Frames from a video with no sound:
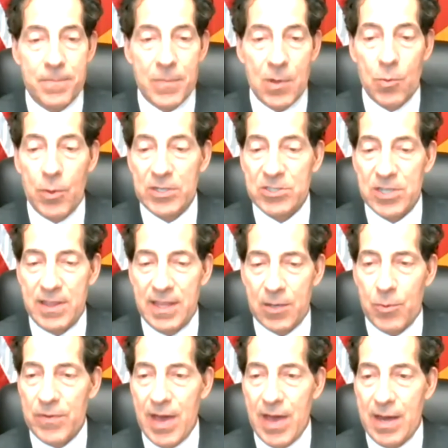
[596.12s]
which I think
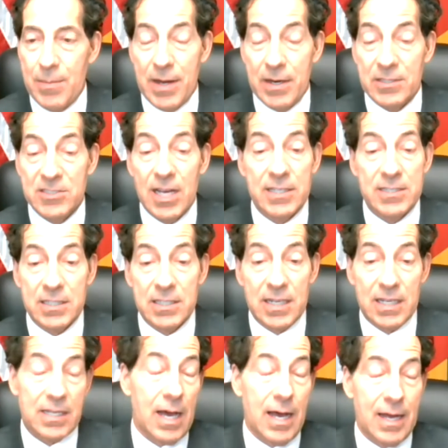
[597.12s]
we've got about a dozen
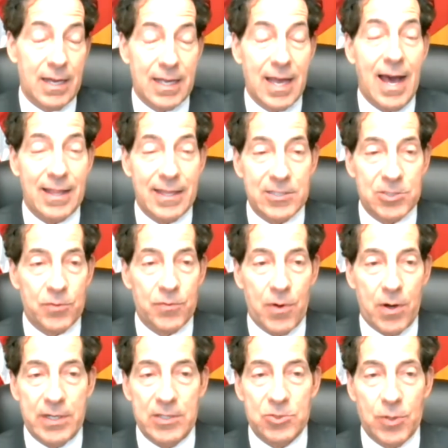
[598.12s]
colleagues who've
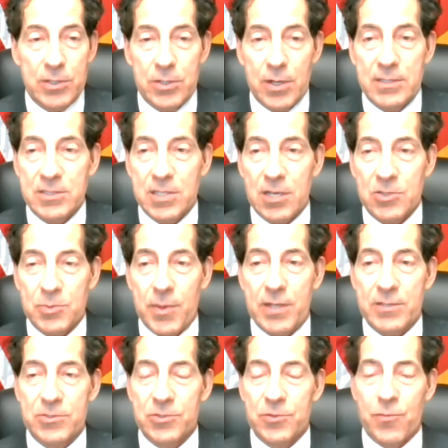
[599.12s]
already joined on as
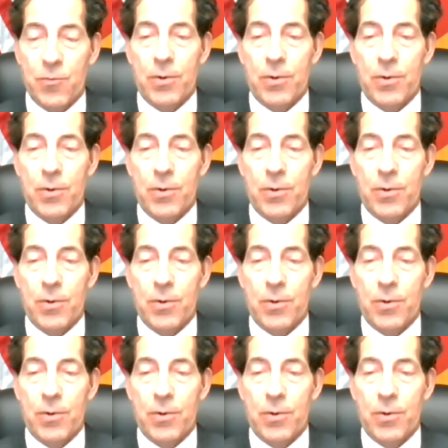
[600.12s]
co-sponsors for.